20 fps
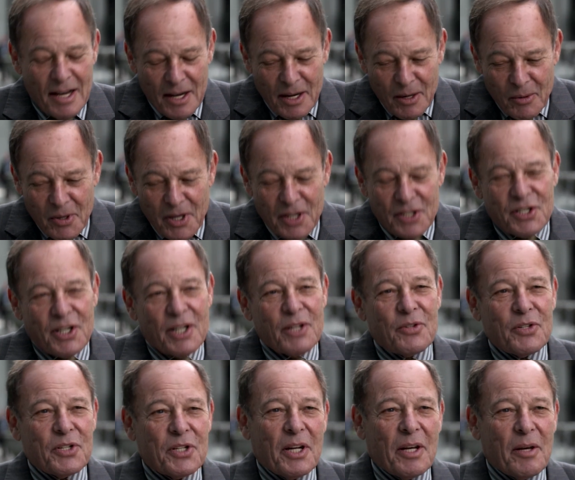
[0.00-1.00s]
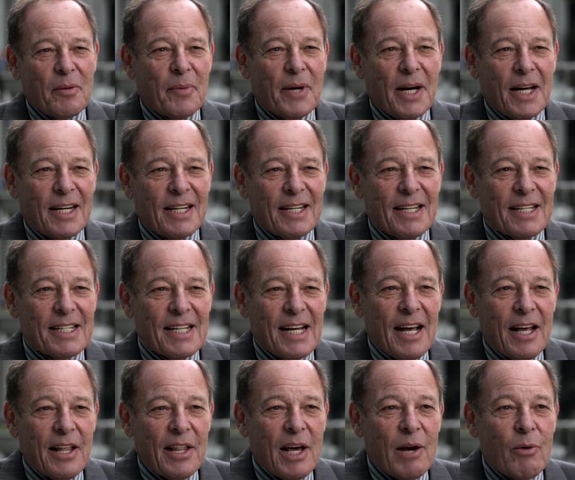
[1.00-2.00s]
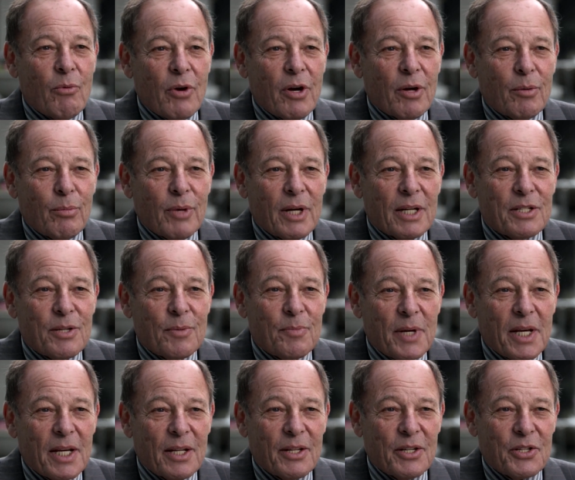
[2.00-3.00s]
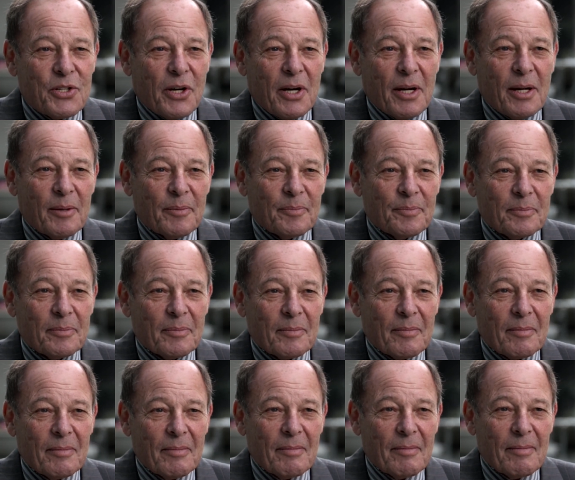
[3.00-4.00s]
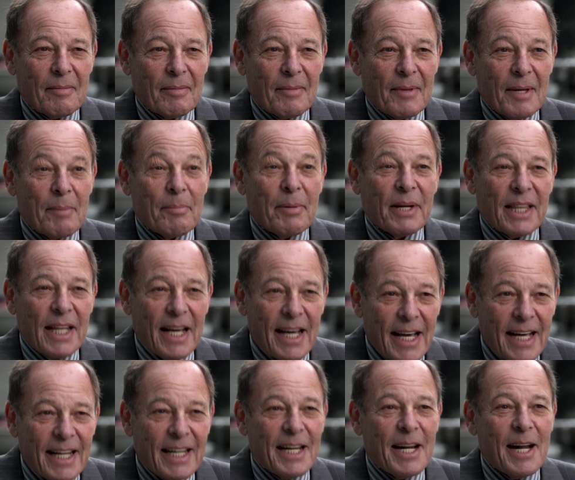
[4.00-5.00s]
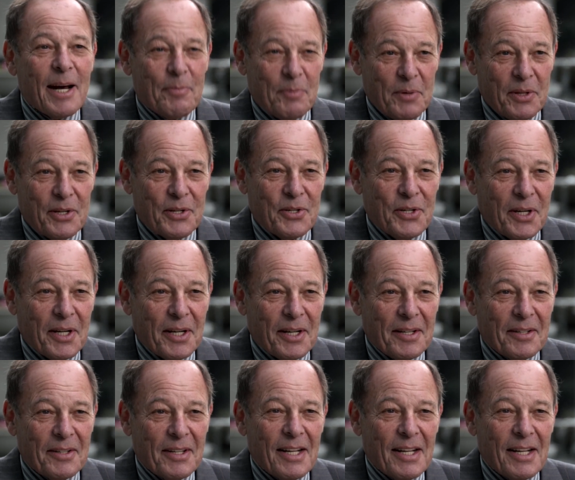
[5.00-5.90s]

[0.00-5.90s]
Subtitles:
Now what is interesting about it is they weren't meant to be in the trial, but they ended up in the trial.